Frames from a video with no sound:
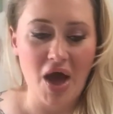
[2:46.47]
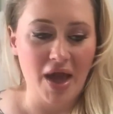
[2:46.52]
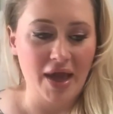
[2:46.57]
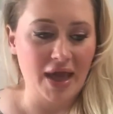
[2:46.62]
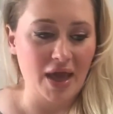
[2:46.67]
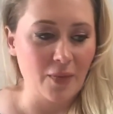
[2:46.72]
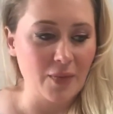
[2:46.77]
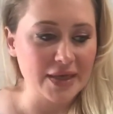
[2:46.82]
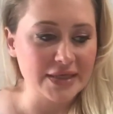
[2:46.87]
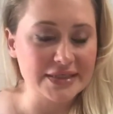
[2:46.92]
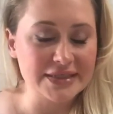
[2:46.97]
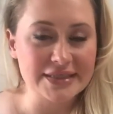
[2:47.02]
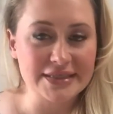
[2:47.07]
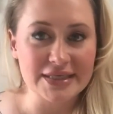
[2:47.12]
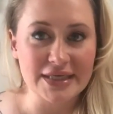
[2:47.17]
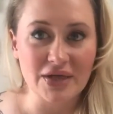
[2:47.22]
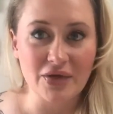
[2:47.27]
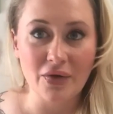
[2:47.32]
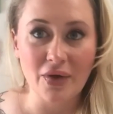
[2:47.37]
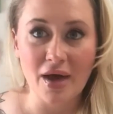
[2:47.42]
Can't wait to
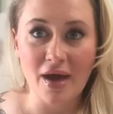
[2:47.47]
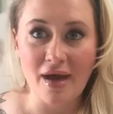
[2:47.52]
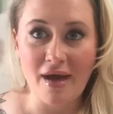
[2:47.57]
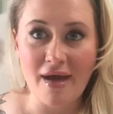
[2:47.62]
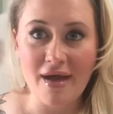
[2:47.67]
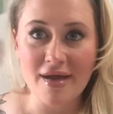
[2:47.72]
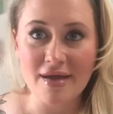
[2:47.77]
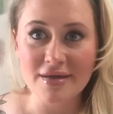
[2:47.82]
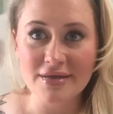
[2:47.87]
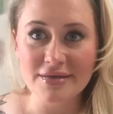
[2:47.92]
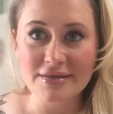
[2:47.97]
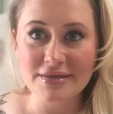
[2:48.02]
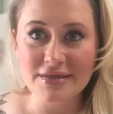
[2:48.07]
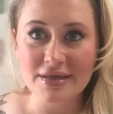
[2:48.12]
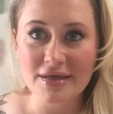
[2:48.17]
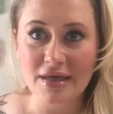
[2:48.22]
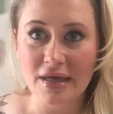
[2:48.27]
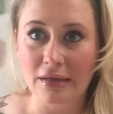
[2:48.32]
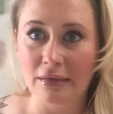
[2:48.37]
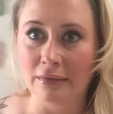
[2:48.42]
see you guys
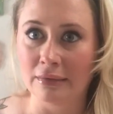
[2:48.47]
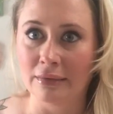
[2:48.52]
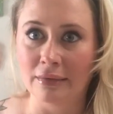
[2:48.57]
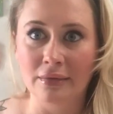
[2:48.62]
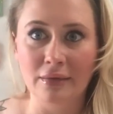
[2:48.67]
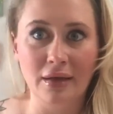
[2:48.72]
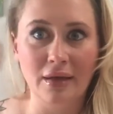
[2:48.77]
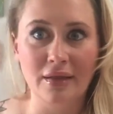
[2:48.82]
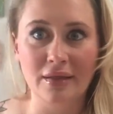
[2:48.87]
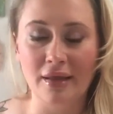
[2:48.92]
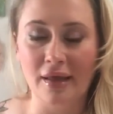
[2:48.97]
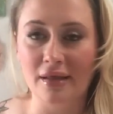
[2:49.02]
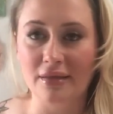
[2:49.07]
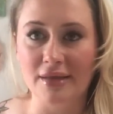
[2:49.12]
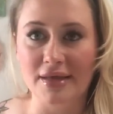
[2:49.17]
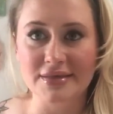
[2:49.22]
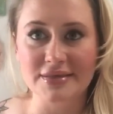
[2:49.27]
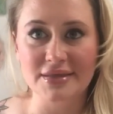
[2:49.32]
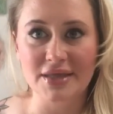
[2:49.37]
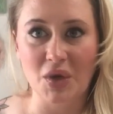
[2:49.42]
in like
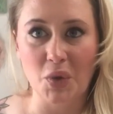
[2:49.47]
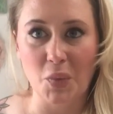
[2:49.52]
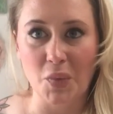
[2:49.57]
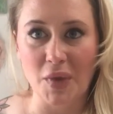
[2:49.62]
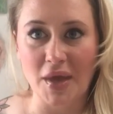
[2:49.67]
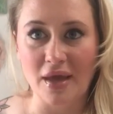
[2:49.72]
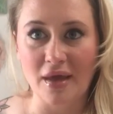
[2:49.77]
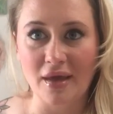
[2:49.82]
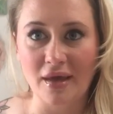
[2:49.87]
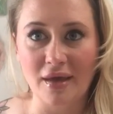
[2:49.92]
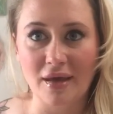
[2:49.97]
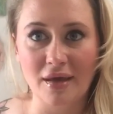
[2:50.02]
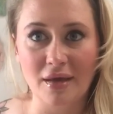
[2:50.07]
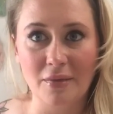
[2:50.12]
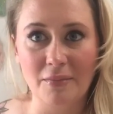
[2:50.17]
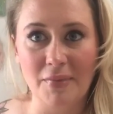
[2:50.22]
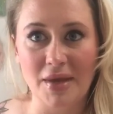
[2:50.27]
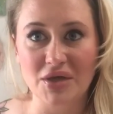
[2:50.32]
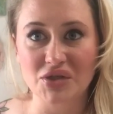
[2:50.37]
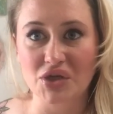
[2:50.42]
less than a week.
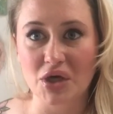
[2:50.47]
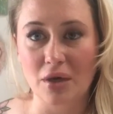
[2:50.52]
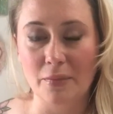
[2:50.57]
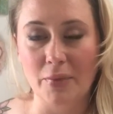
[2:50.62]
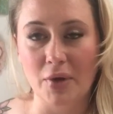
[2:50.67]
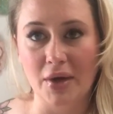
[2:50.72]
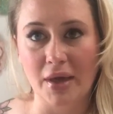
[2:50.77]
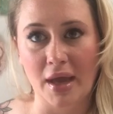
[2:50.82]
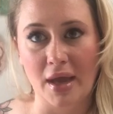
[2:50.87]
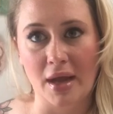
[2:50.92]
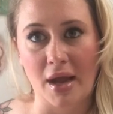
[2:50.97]
Make sure you book in.